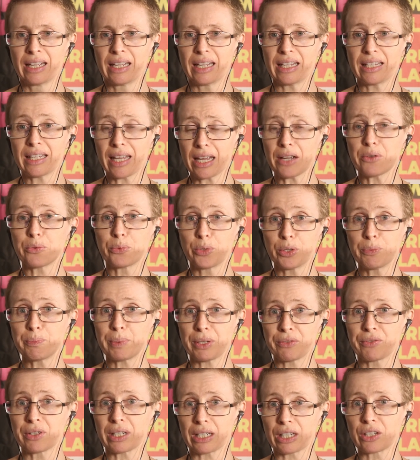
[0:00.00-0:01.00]
yeah, it would be
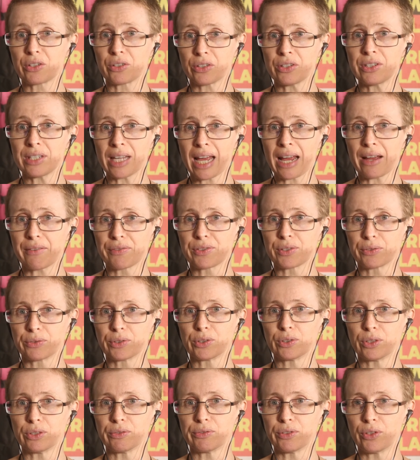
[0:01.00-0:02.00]
really good to have the
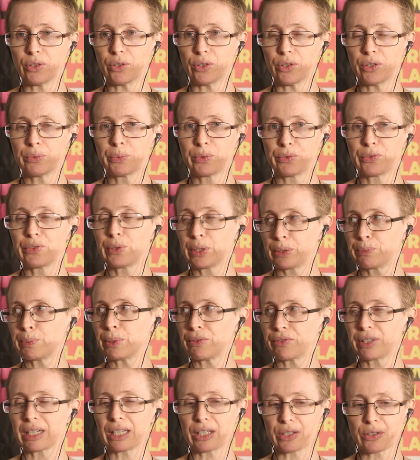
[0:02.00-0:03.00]
rule of law. It would be
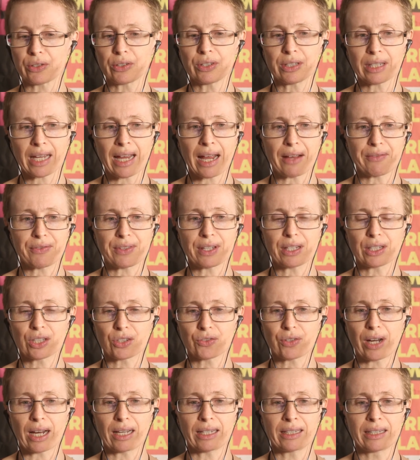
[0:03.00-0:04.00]
really good to have the
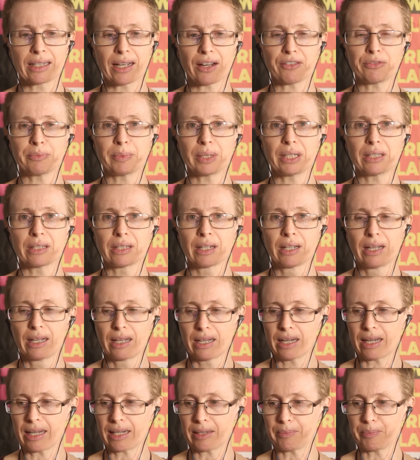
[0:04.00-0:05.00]
Australian government
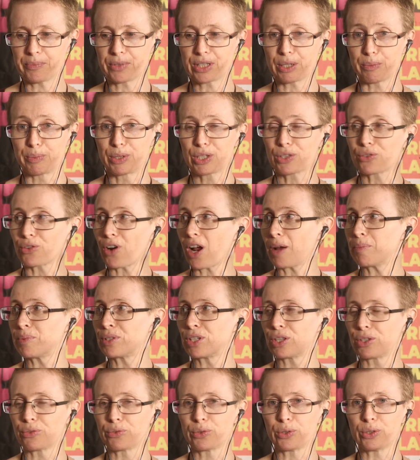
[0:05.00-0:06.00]
um, subscribe to
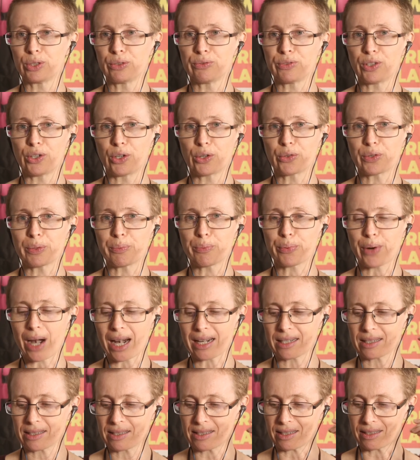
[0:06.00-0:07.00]
the rule of law and
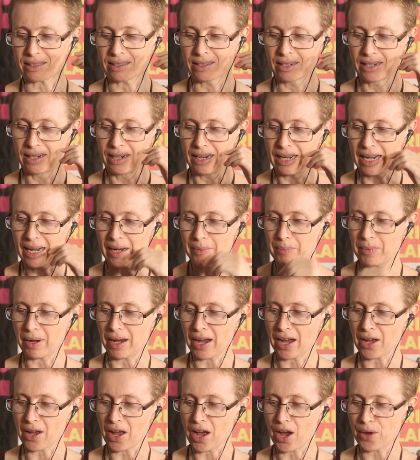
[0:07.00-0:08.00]
practice it. Um,
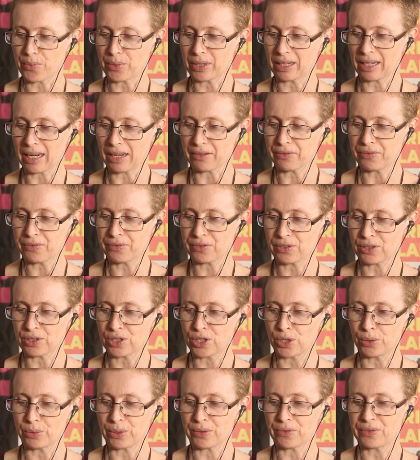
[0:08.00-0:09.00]
I, I, would love
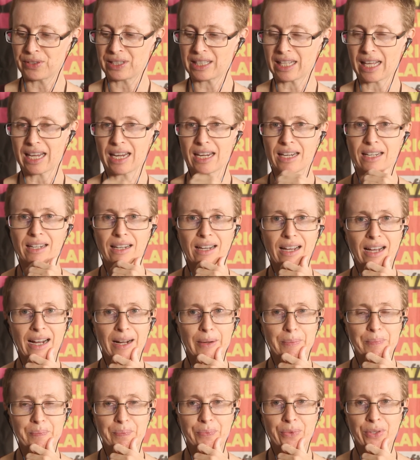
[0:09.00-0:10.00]
to have seen
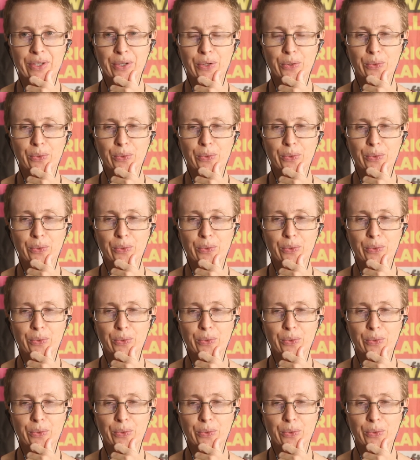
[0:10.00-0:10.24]
um,